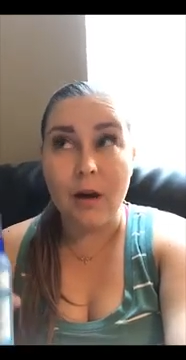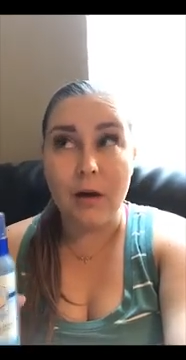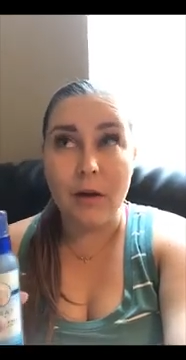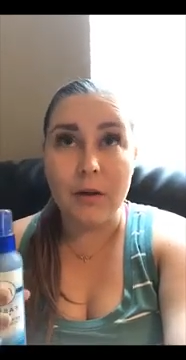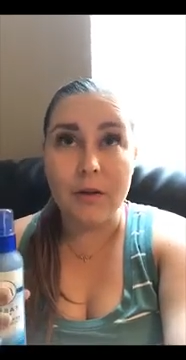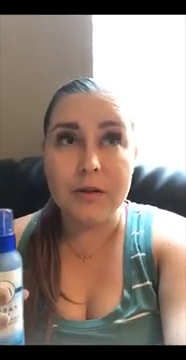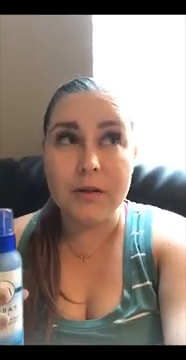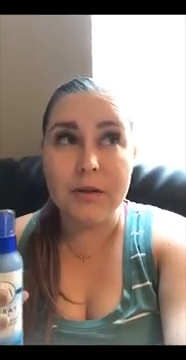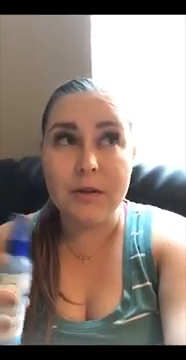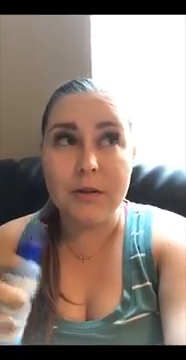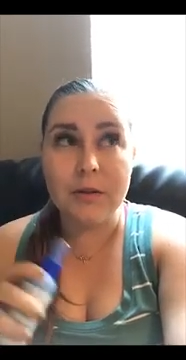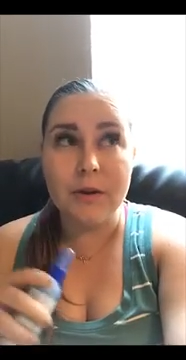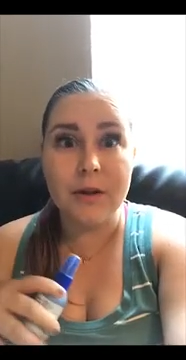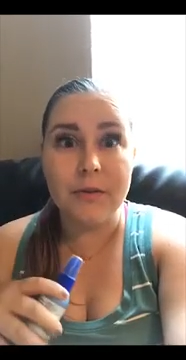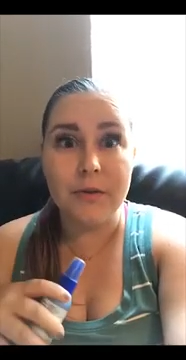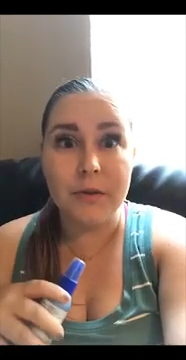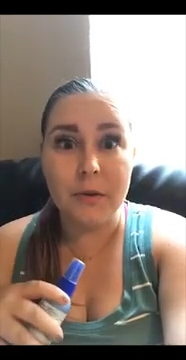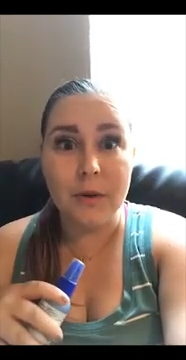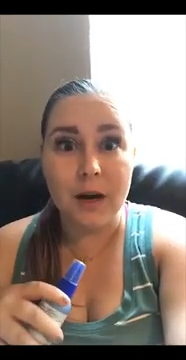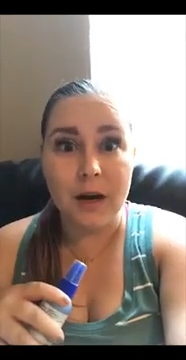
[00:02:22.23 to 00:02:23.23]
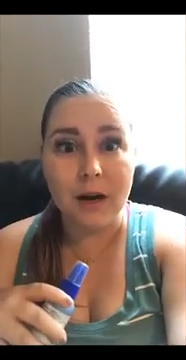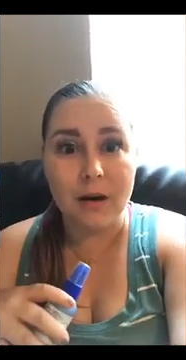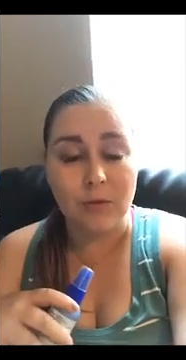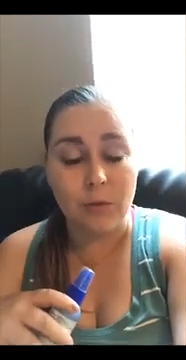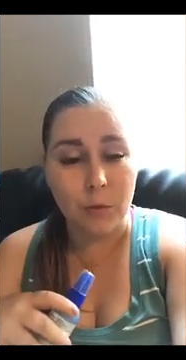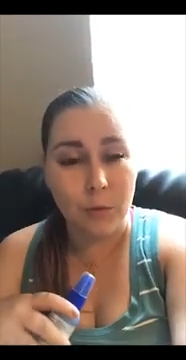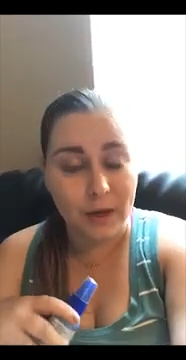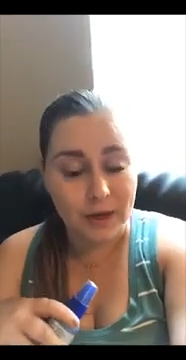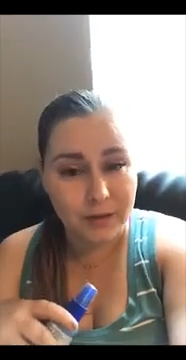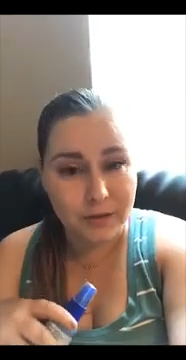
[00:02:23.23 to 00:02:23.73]
Also, if you have
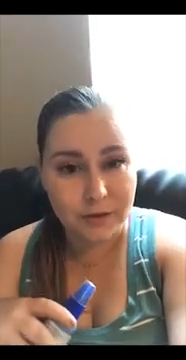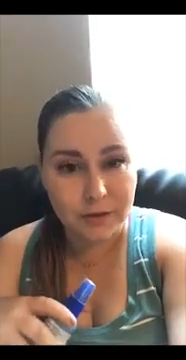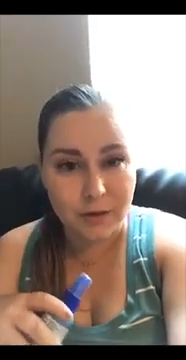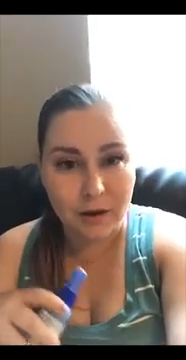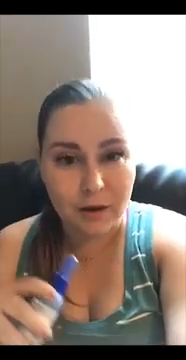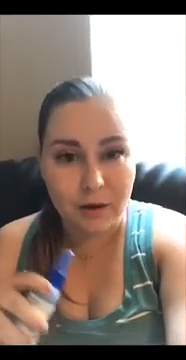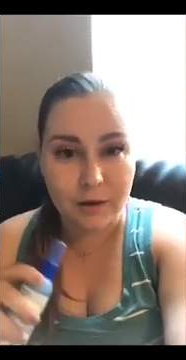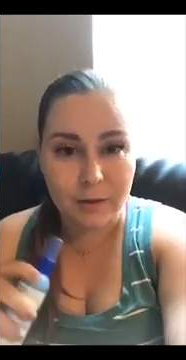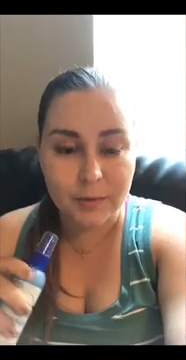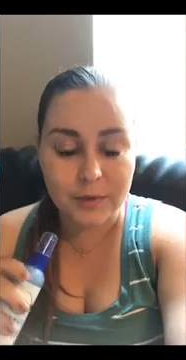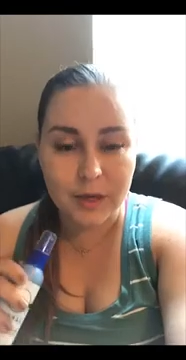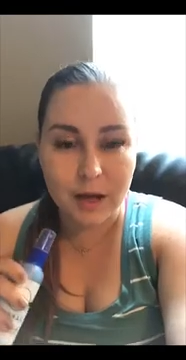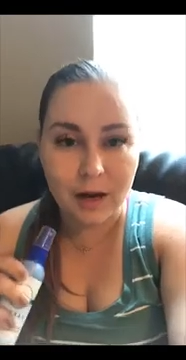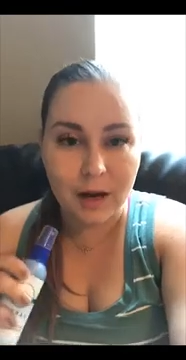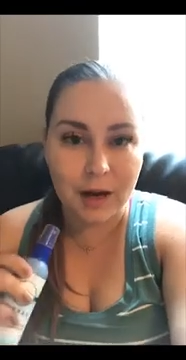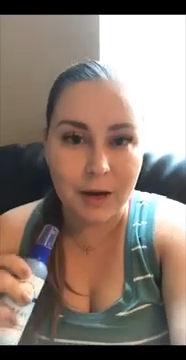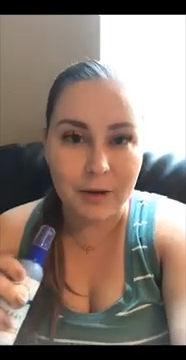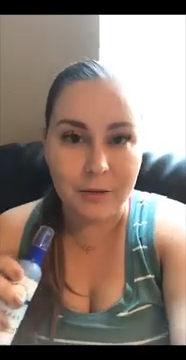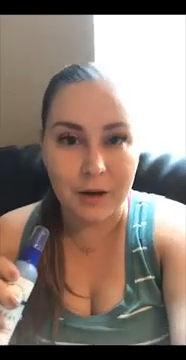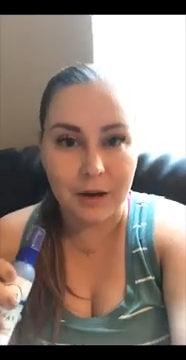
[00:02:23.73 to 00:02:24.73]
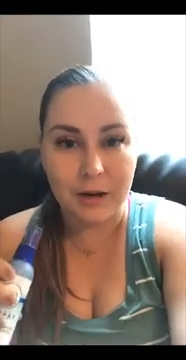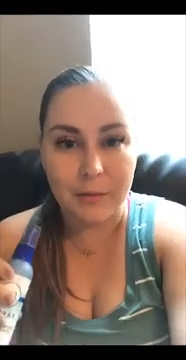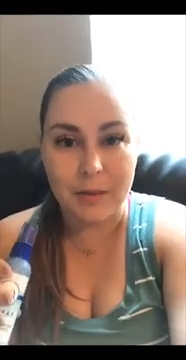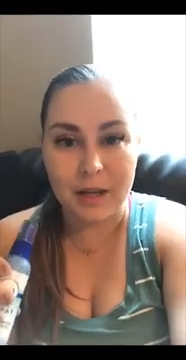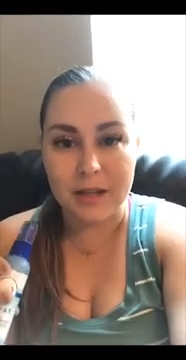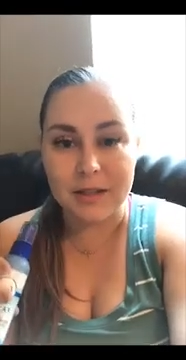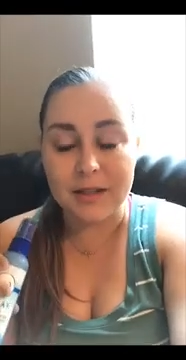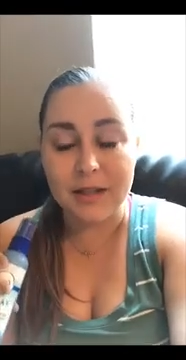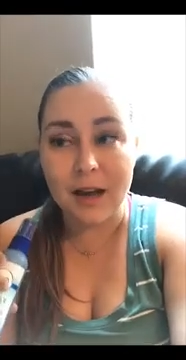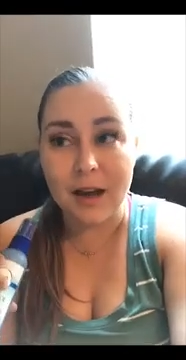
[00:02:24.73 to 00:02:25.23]
white scrubs, I
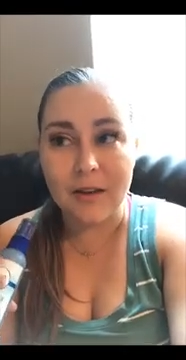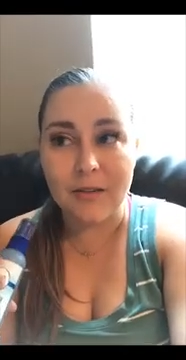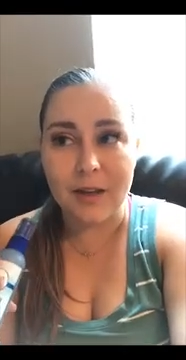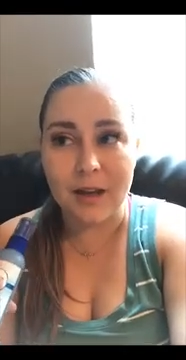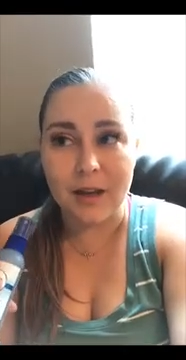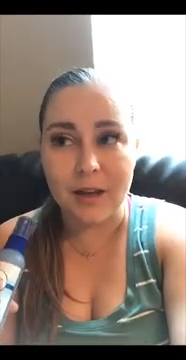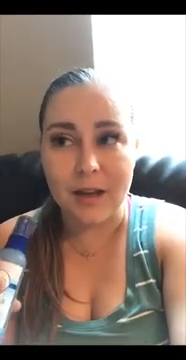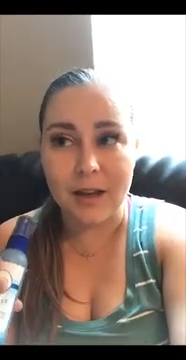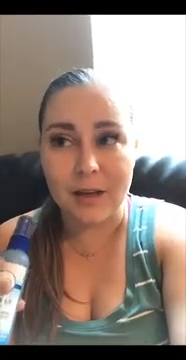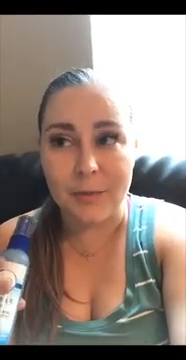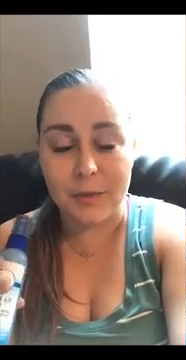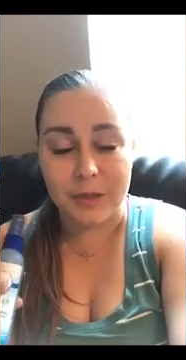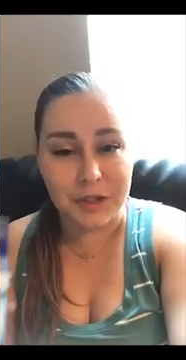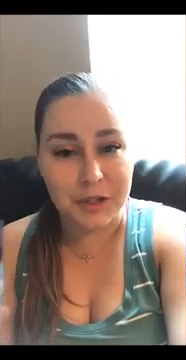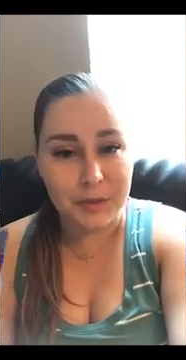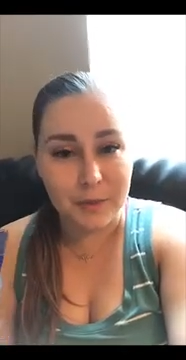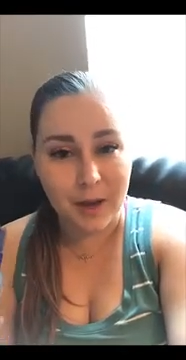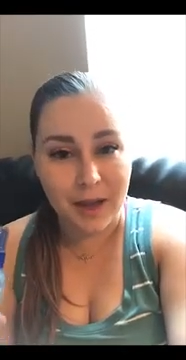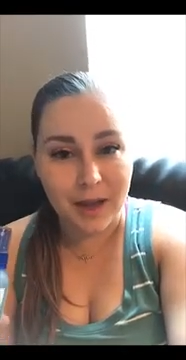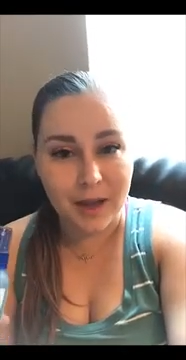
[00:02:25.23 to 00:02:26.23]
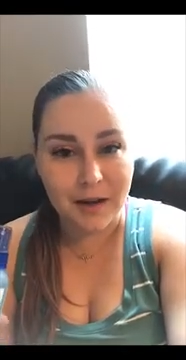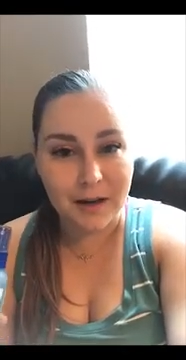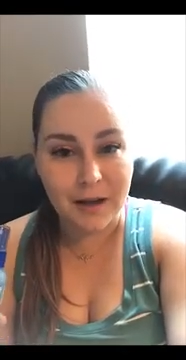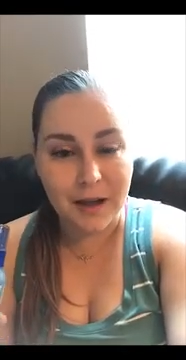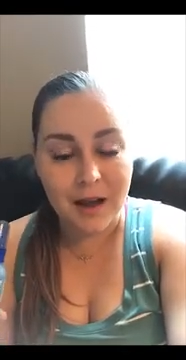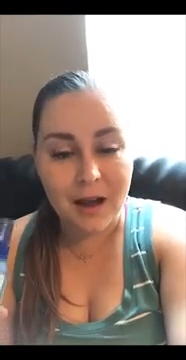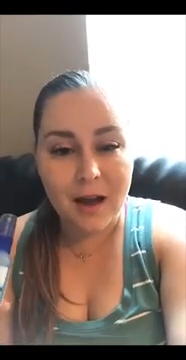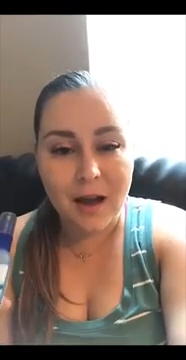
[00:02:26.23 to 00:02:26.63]
recommend having a bleach pen